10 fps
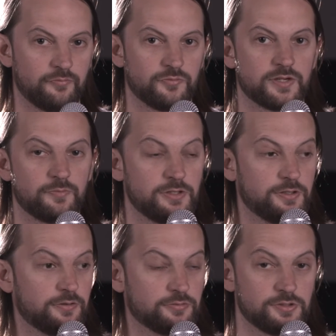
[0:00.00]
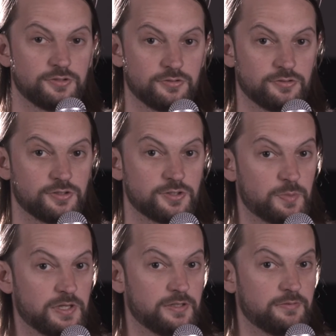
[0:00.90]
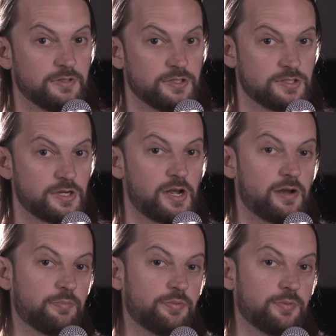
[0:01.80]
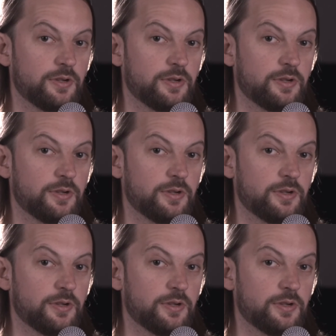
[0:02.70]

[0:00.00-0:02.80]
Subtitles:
Something you can also do to speed this up,